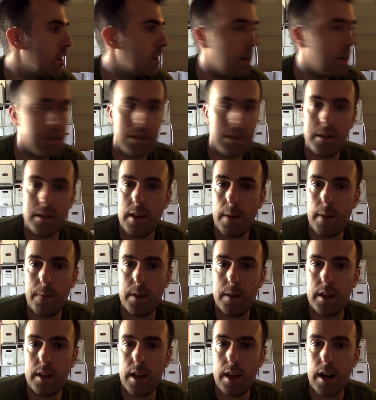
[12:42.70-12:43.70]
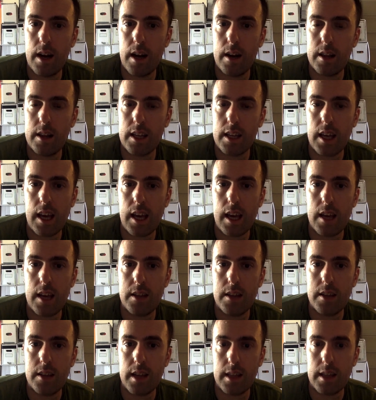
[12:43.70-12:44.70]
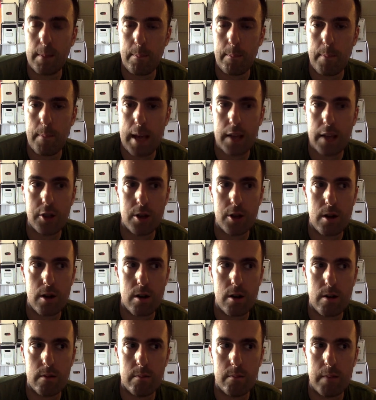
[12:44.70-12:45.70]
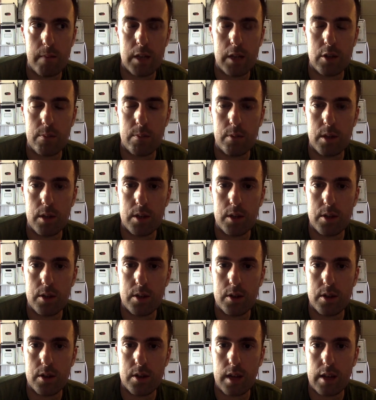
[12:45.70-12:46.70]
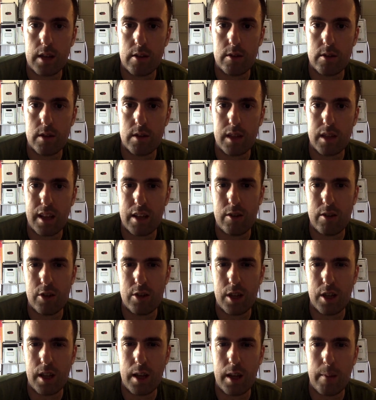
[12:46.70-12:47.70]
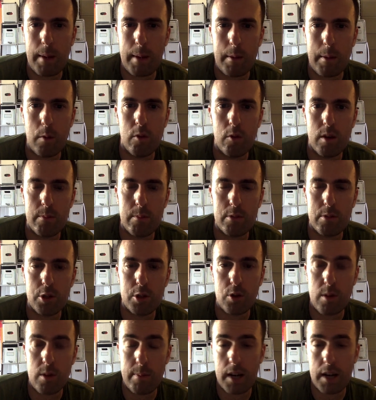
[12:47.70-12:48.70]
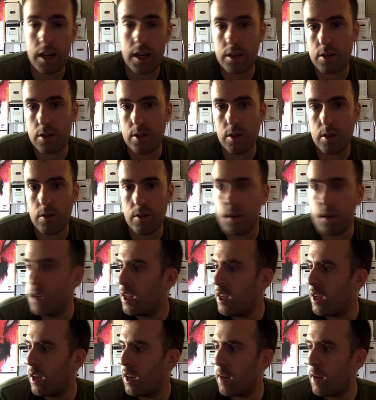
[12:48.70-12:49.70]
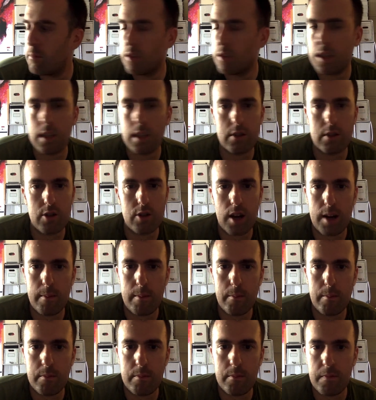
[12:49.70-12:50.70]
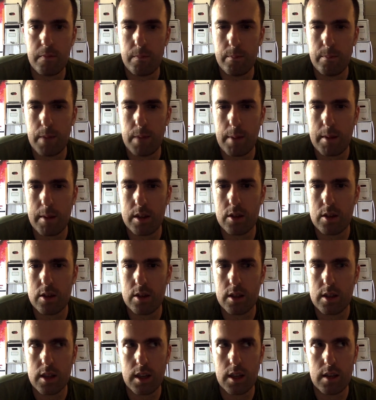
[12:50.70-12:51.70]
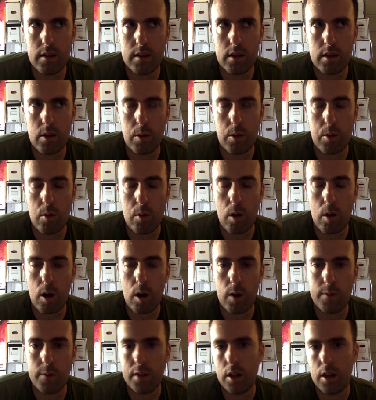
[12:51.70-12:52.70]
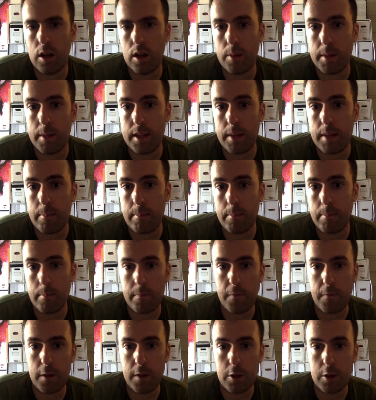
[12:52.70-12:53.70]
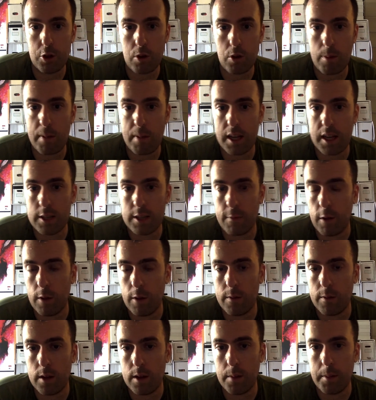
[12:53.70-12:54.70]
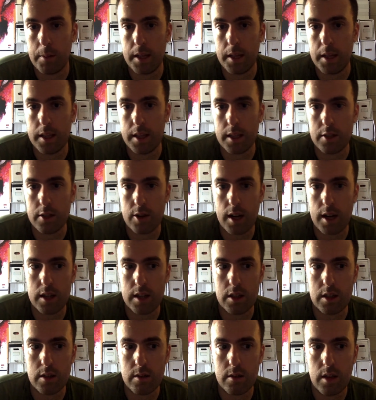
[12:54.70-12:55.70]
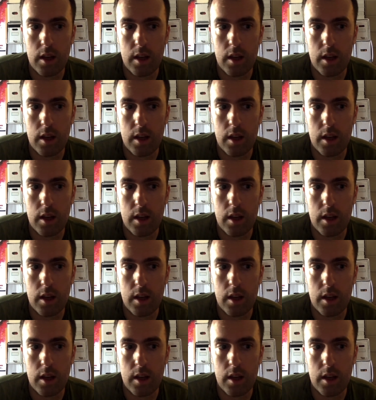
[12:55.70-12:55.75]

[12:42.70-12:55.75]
stuff in there. The keys, like the major books, like there's like usually like maybe one per short box. So I'm just gonna try to maybe just go through all of them and then fill a short box full of them and then try to just